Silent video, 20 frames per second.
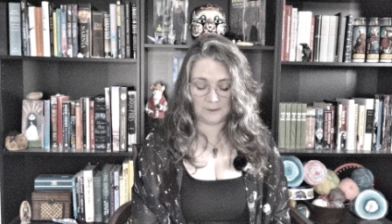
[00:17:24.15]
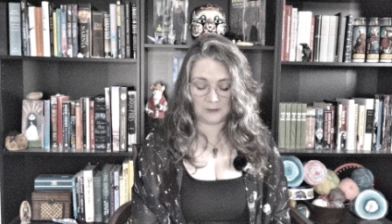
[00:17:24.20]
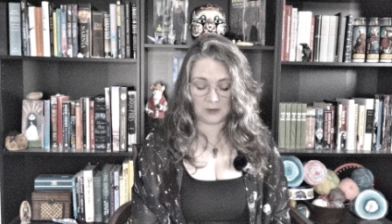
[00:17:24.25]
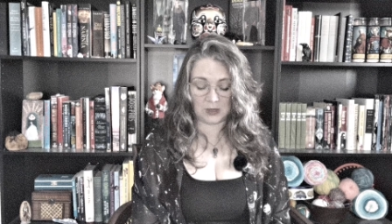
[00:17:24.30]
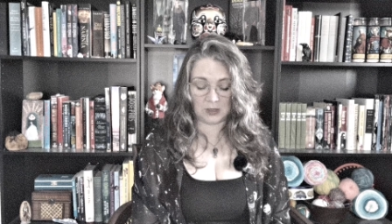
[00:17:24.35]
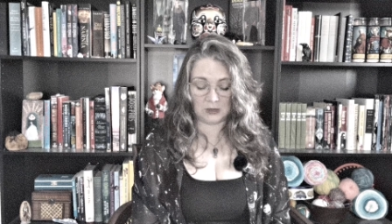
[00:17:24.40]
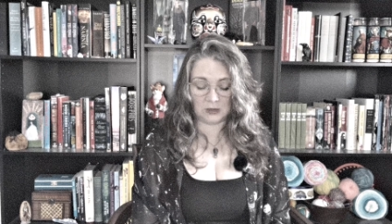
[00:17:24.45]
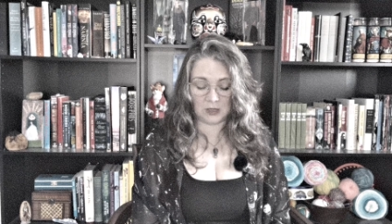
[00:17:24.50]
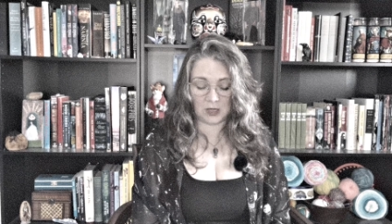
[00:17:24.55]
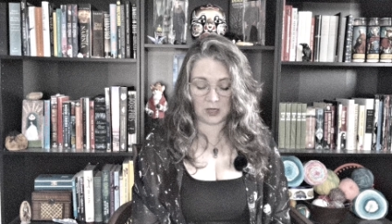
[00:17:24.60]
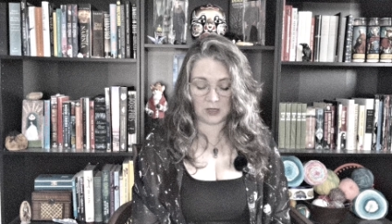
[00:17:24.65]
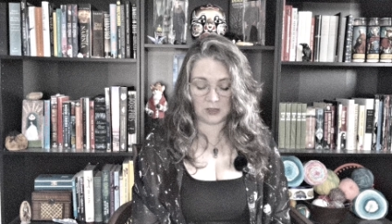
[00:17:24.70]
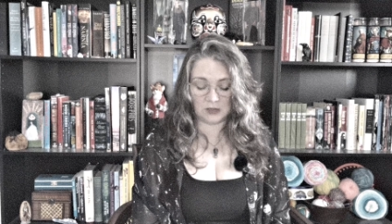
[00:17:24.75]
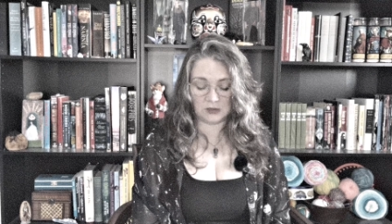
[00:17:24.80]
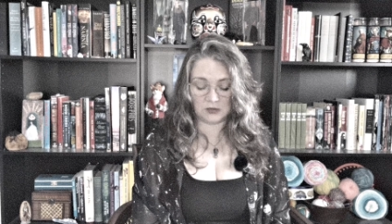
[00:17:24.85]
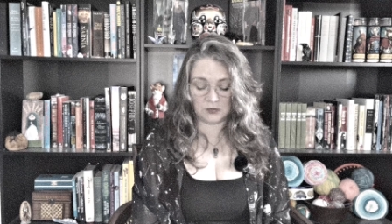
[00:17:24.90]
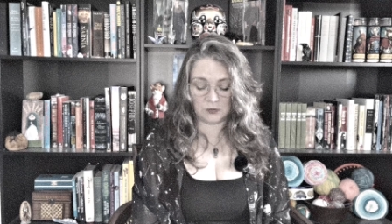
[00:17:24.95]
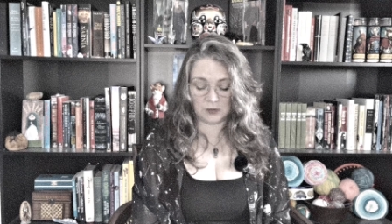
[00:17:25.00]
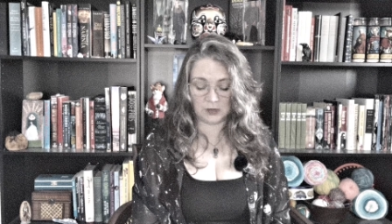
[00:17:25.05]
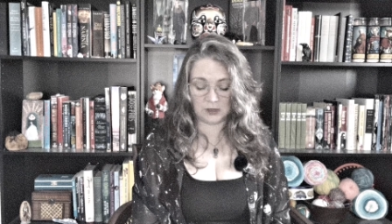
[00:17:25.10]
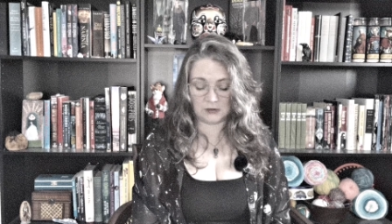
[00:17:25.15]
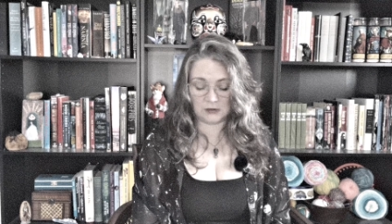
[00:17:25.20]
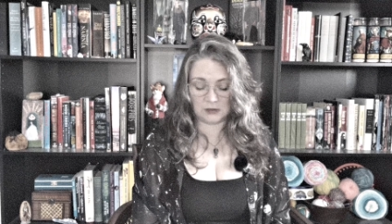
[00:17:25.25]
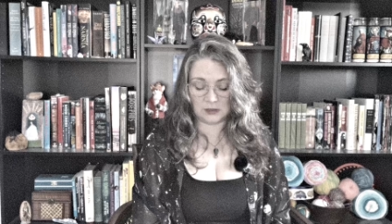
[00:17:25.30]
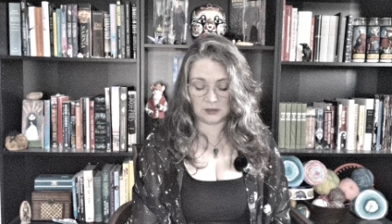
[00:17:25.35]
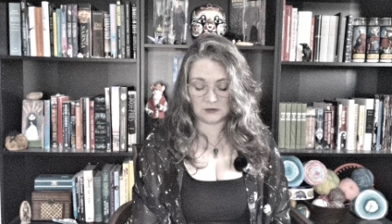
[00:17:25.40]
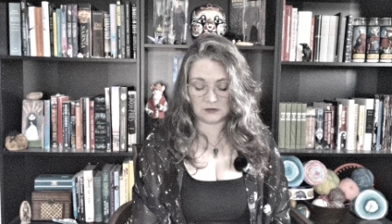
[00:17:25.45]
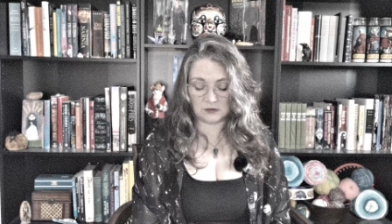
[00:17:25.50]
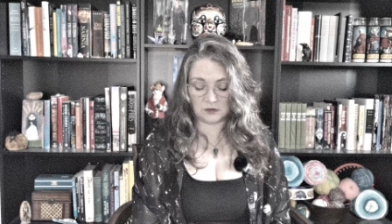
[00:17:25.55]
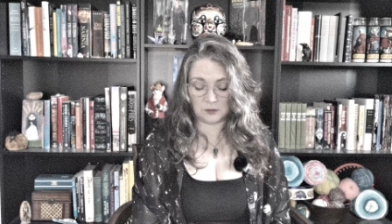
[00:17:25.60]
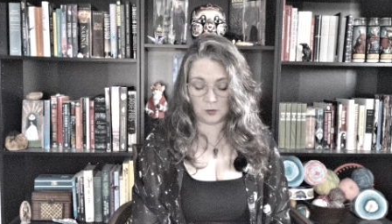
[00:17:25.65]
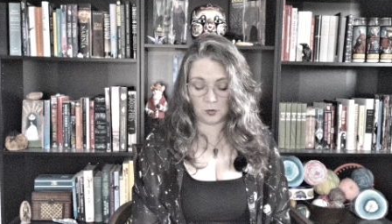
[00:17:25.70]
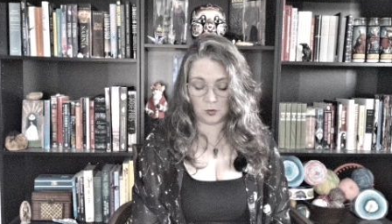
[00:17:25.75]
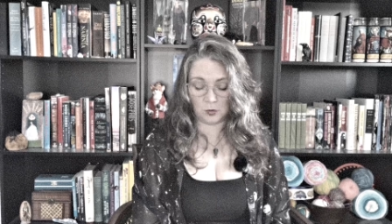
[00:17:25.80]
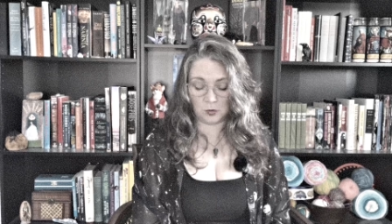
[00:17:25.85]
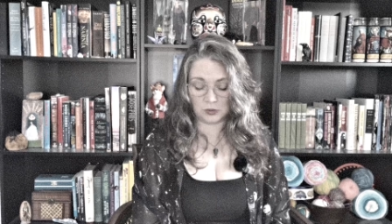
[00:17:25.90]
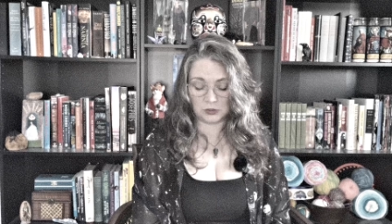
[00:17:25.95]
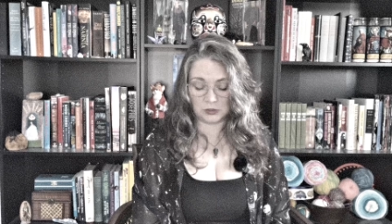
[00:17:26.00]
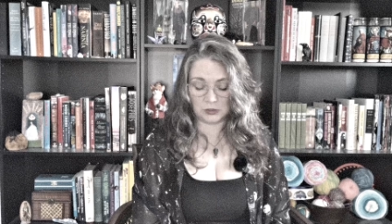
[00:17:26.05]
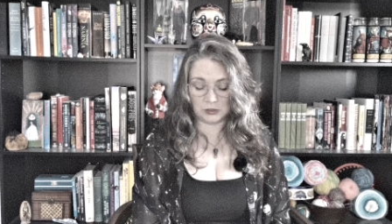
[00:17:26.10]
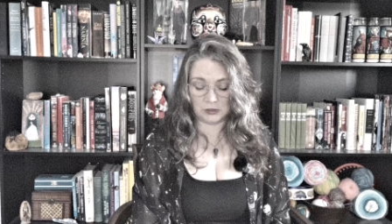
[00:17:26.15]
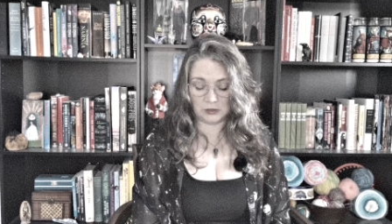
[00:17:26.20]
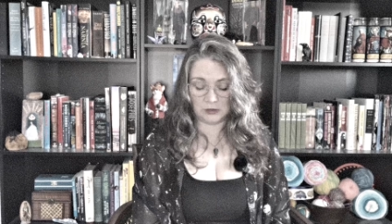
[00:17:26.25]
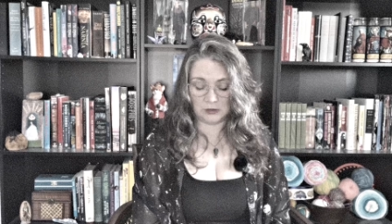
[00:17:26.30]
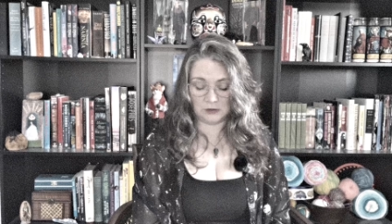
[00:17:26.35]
And God has granted us a portion